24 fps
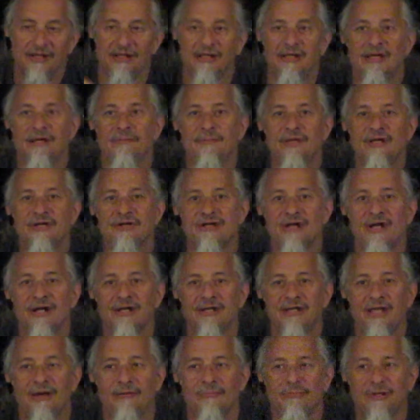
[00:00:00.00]
give me a
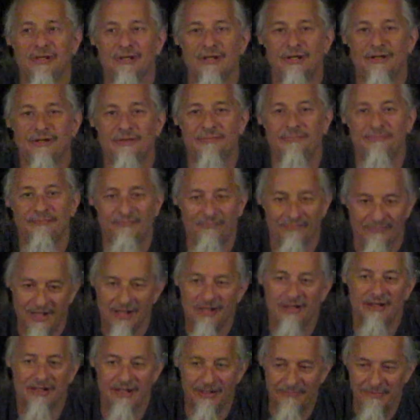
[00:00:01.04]
shot down below.
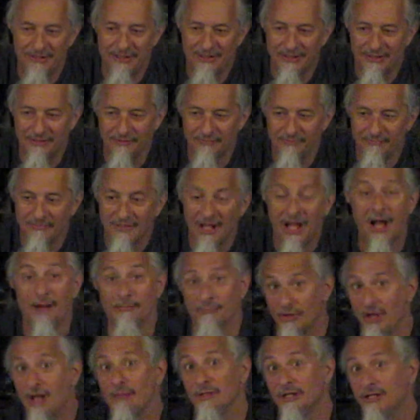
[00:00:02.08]
Let me know. I'm
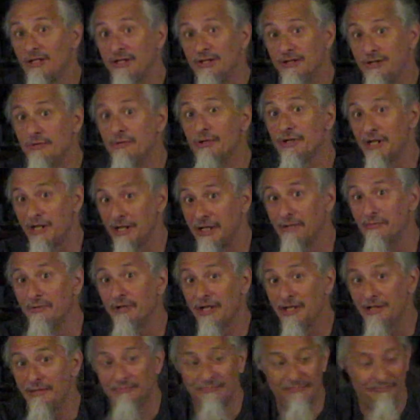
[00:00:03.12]
probably going to do it
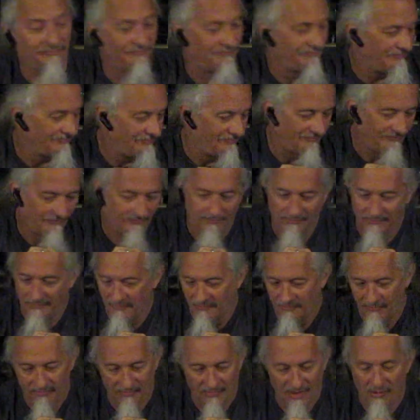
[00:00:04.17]
anyway.
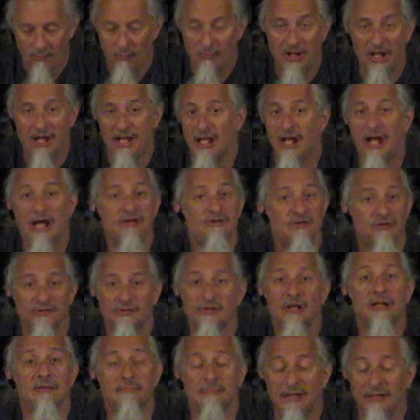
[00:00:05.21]
Why? I just
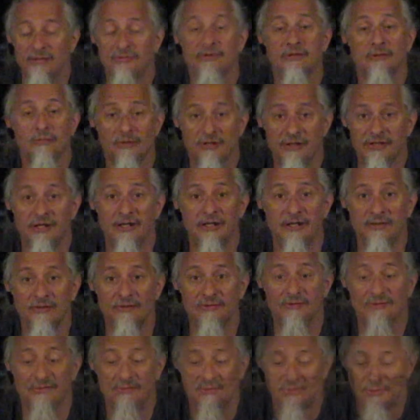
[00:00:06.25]
like messing with
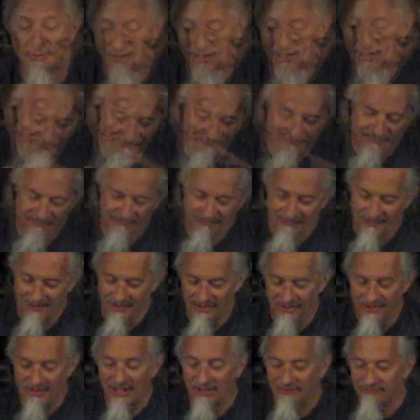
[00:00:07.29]
things.
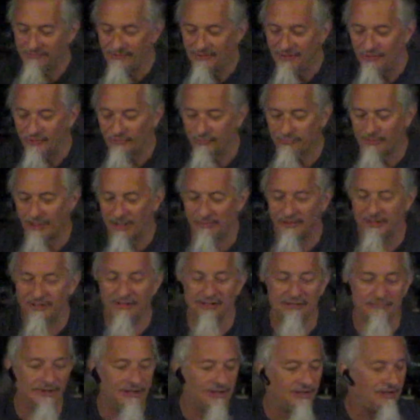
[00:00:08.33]
Next video is probably
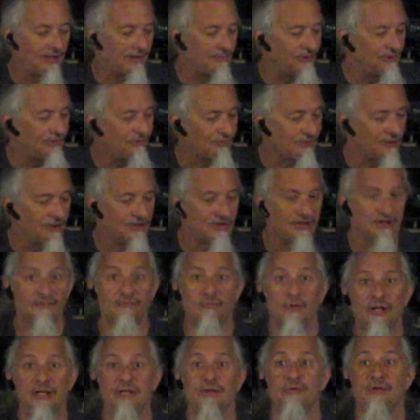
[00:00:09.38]
going to be a demonstration of
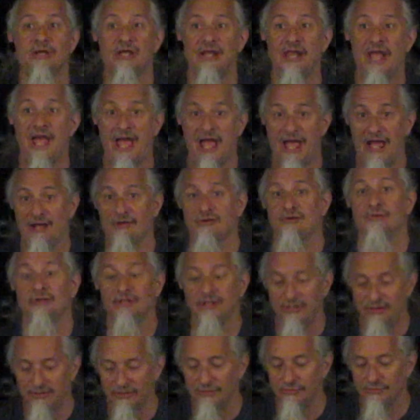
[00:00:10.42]
what you can actually
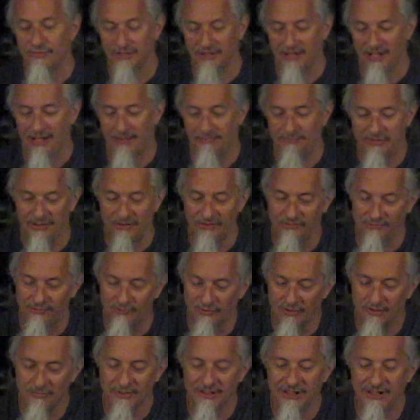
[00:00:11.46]
do with that, because
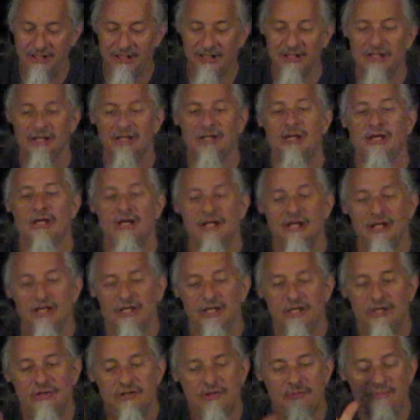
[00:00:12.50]
normally
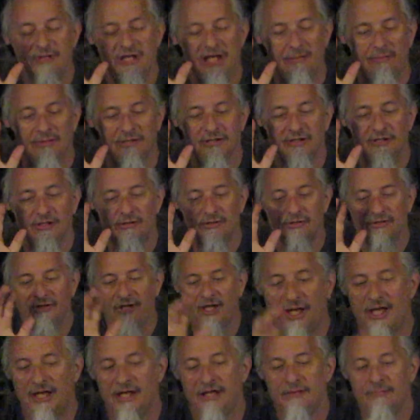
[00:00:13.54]
you should be able to go into
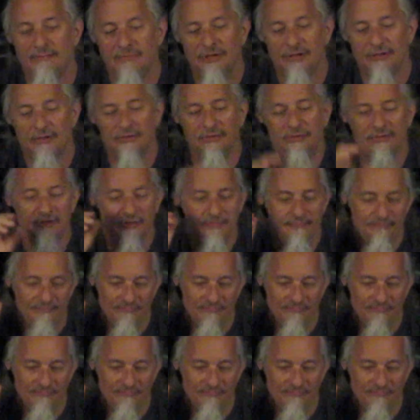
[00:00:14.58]
edit mode,